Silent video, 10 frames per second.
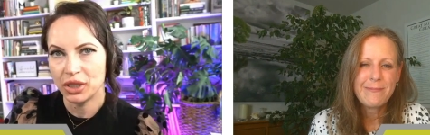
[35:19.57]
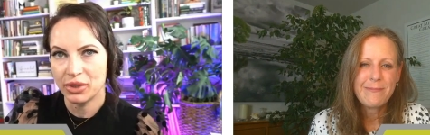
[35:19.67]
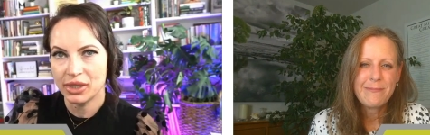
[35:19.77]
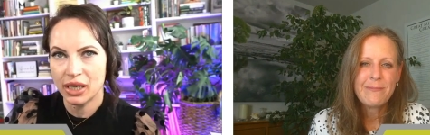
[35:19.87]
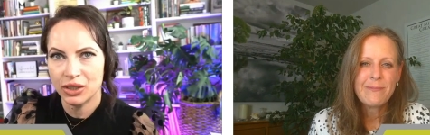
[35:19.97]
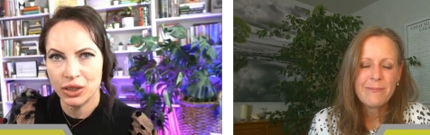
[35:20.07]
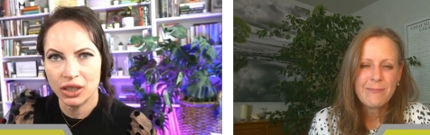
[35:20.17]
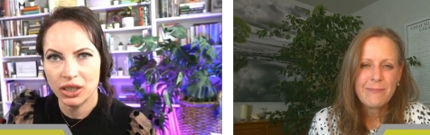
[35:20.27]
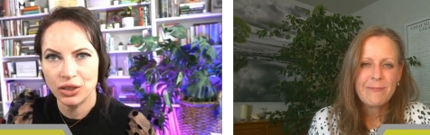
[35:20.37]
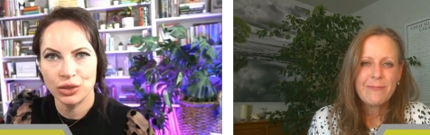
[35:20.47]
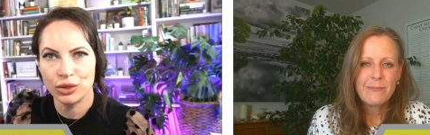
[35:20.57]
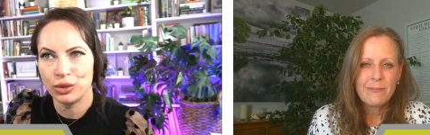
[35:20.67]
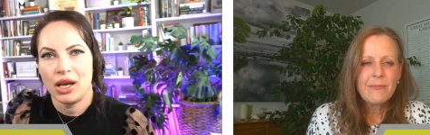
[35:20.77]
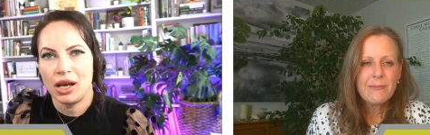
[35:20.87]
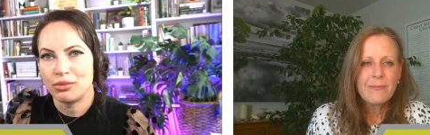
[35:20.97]
Speaker 1: a presenter,
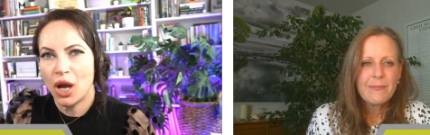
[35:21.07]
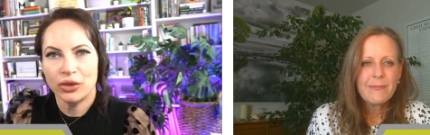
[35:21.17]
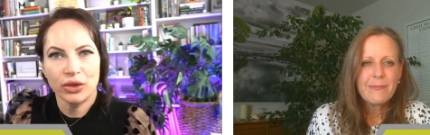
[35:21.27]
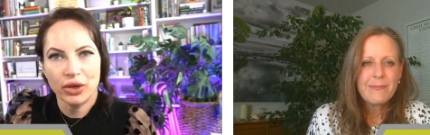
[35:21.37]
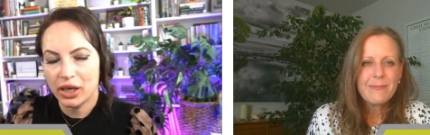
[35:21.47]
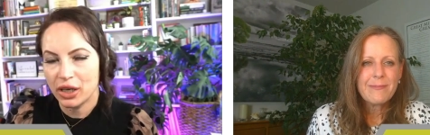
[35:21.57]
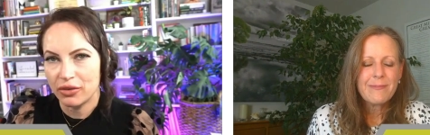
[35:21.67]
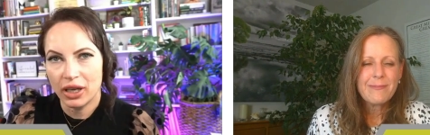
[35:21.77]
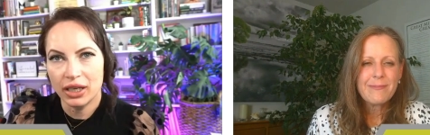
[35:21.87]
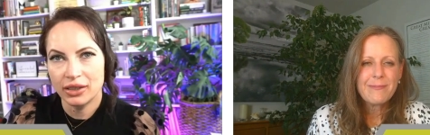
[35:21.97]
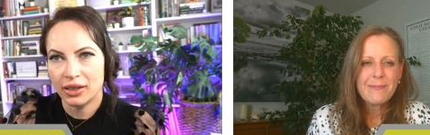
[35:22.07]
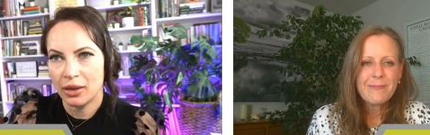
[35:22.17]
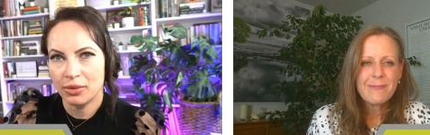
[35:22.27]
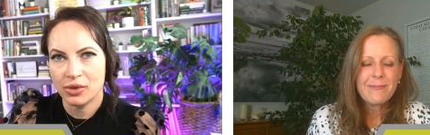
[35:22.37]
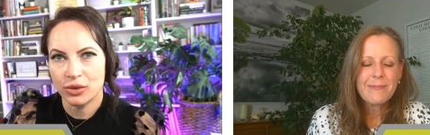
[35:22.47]
keynote, a moderator of any
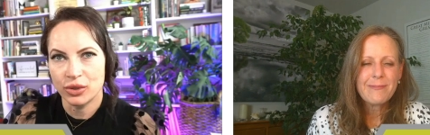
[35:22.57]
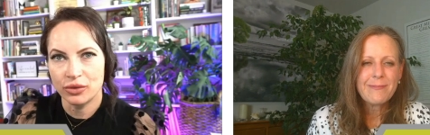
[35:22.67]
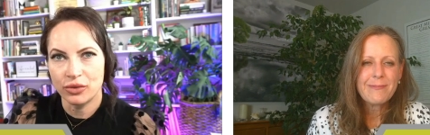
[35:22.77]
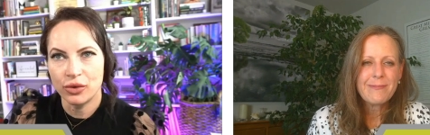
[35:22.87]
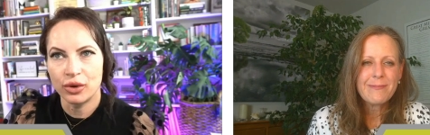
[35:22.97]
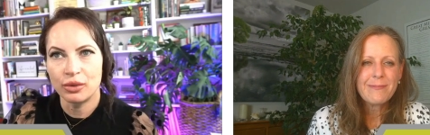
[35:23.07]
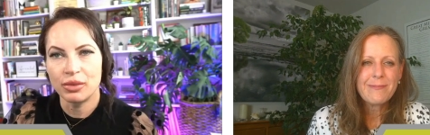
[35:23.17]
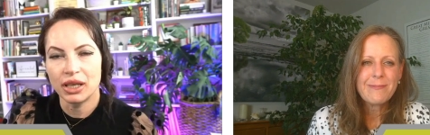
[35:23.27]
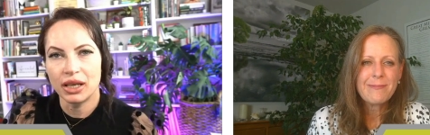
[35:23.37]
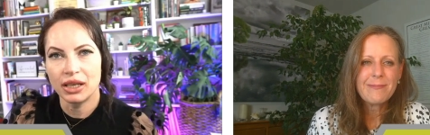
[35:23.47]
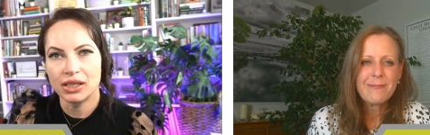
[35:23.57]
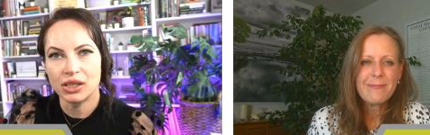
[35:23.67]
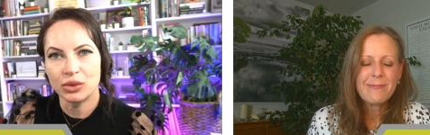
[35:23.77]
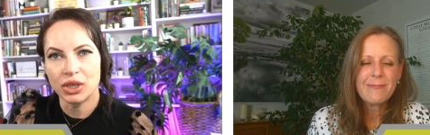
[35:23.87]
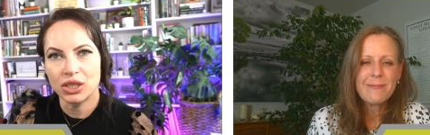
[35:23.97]
type, sort of form in any
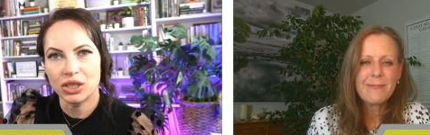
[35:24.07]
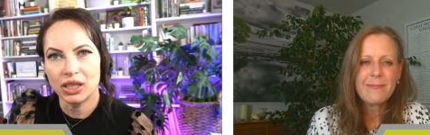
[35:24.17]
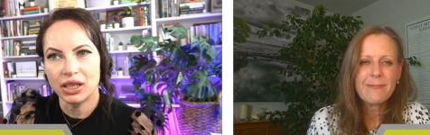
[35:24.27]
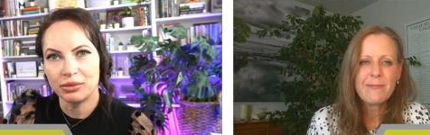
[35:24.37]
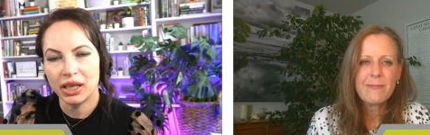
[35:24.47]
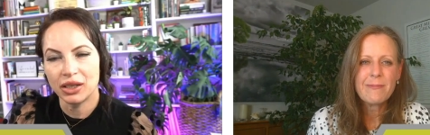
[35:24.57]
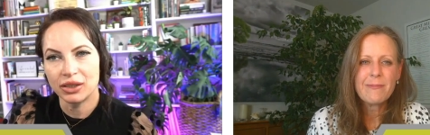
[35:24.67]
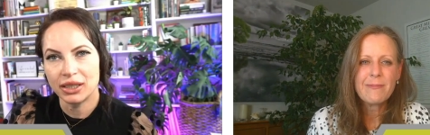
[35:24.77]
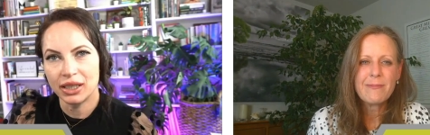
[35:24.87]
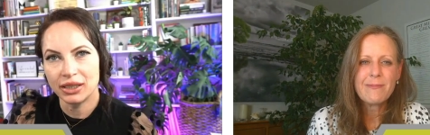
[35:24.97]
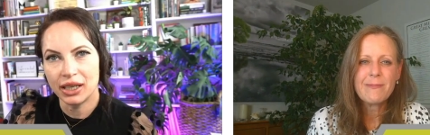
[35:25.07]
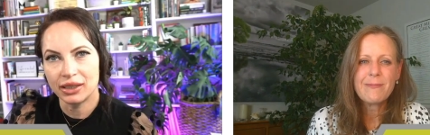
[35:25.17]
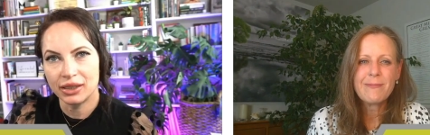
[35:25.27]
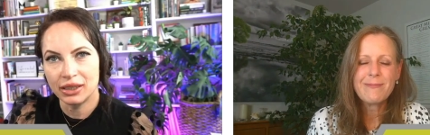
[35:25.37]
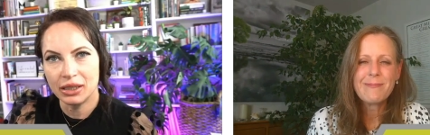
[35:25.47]
situation, they could take
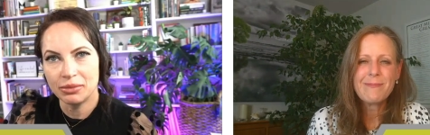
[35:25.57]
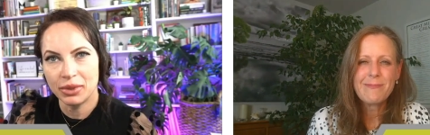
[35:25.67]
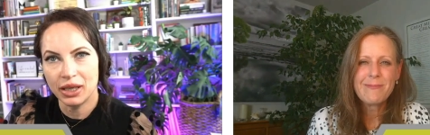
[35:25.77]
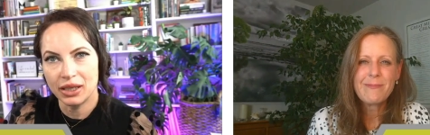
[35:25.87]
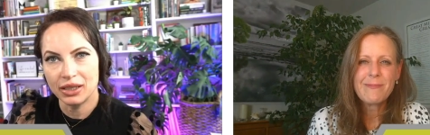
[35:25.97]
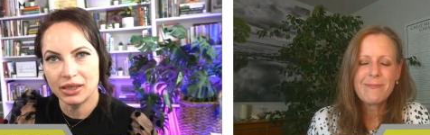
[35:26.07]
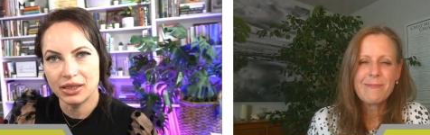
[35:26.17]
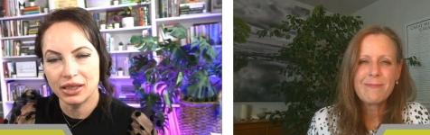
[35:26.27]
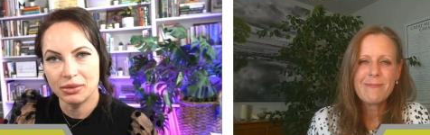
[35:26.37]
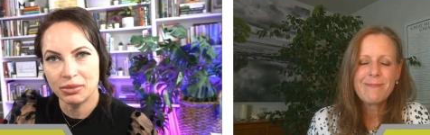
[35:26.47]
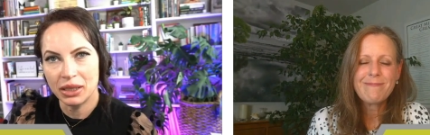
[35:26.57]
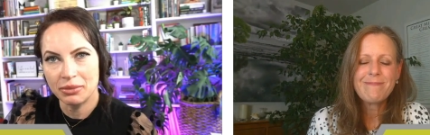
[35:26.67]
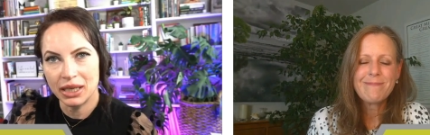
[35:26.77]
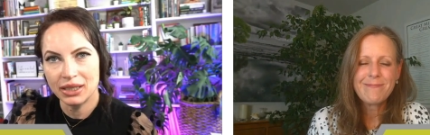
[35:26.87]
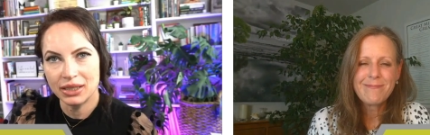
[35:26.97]
that tip and
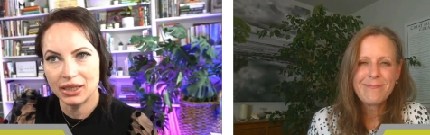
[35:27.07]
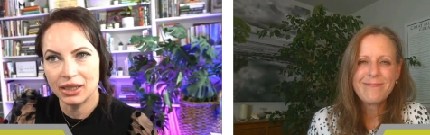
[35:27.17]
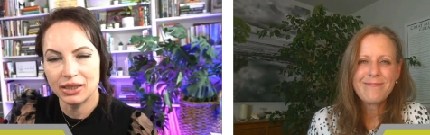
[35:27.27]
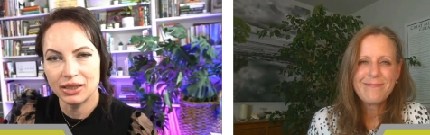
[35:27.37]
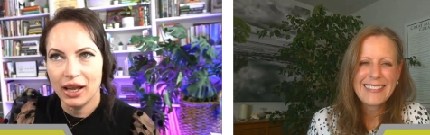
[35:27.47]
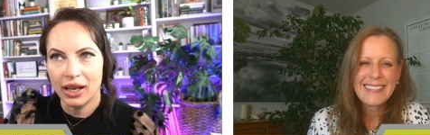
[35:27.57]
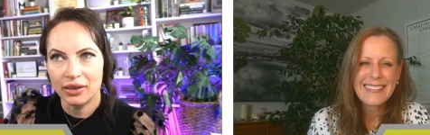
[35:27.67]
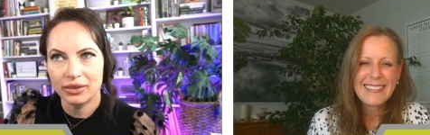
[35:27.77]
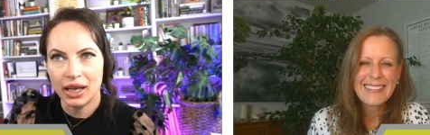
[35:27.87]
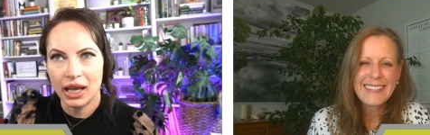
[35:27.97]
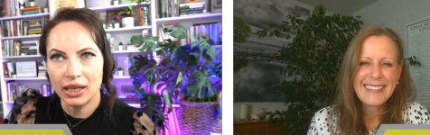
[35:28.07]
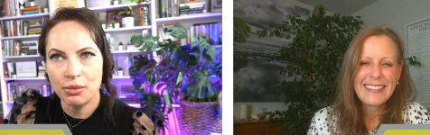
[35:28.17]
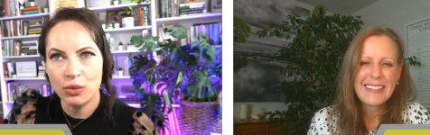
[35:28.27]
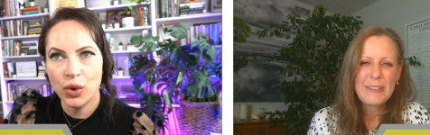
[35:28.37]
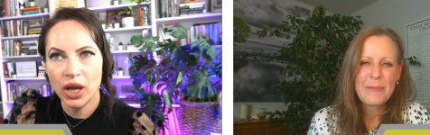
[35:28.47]
implement it. Love
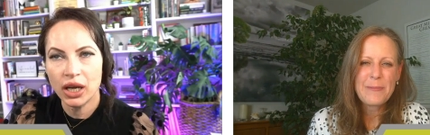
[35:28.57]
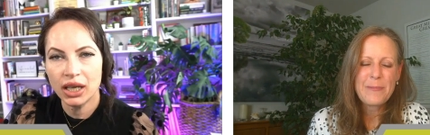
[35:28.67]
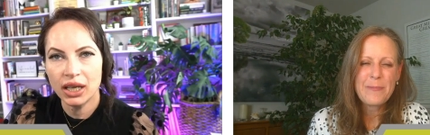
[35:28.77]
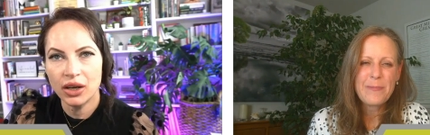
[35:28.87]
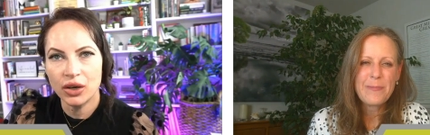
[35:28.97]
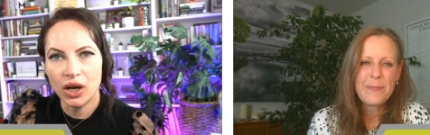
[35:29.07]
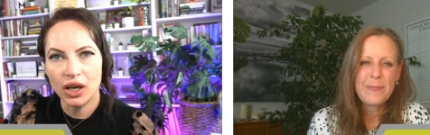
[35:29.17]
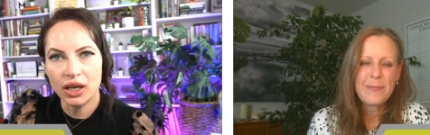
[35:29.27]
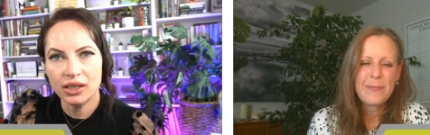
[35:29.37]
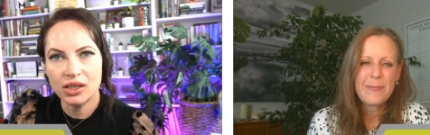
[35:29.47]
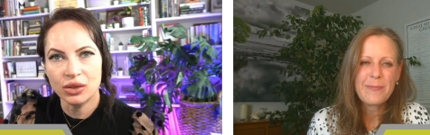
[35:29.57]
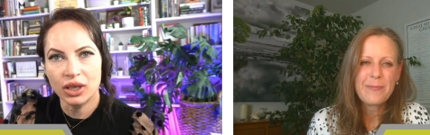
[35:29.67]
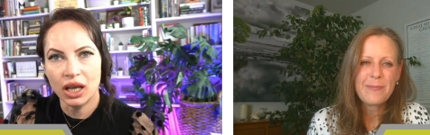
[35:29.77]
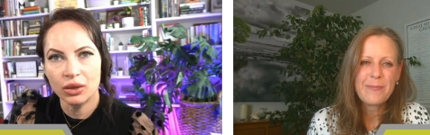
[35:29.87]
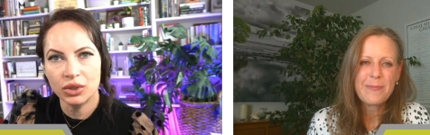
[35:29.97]
that. Where can our audience
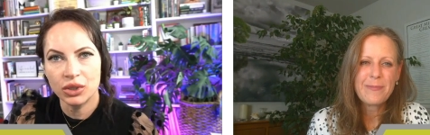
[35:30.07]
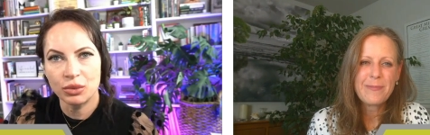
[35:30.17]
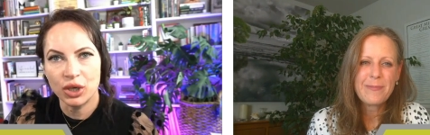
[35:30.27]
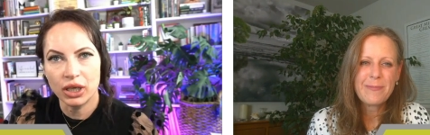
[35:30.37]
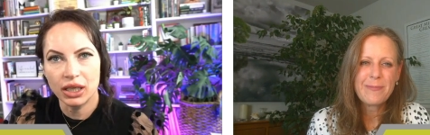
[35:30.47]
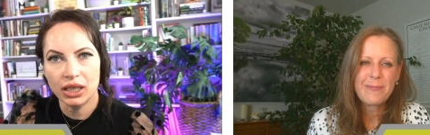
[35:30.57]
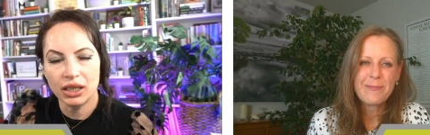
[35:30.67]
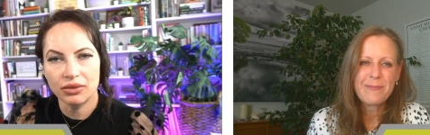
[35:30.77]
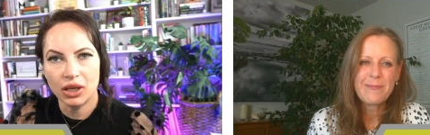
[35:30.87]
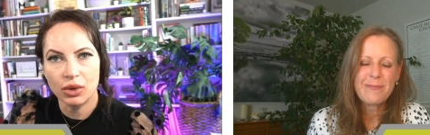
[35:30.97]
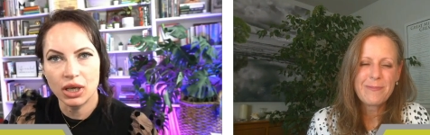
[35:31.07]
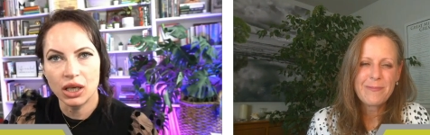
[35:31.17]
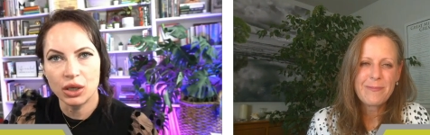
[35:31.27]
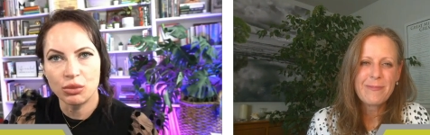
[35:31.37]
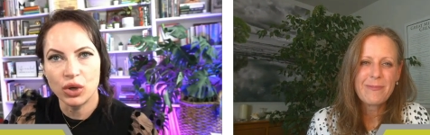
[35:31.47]
connect with you, Marlene, if they want to
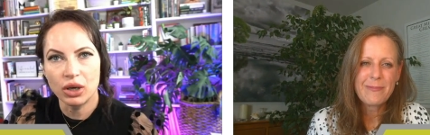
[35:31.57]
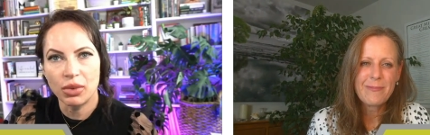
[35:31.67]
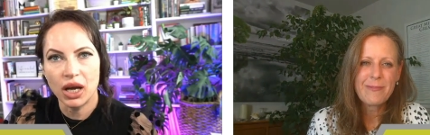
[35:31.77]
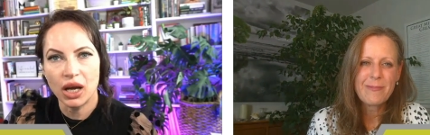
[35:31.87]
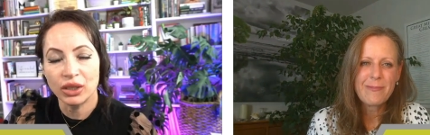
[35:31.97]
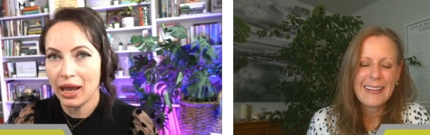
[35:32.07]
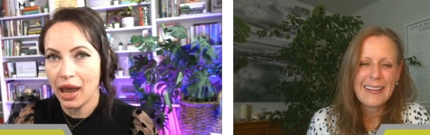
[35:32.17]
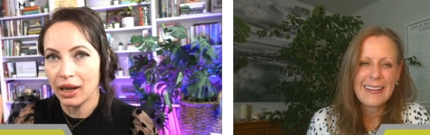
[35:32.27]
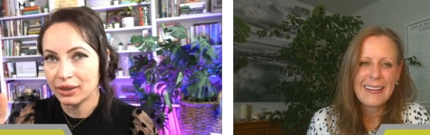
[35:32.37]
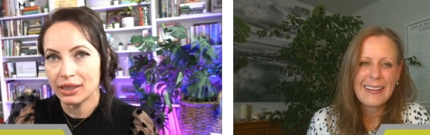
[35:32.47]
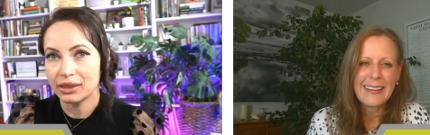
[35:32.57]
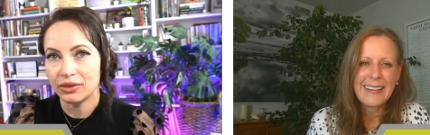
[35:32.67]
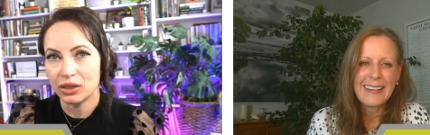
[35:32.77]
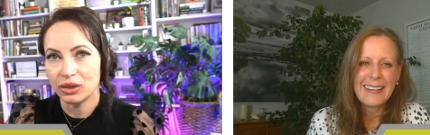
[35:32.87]
learn more about? And I'll testify to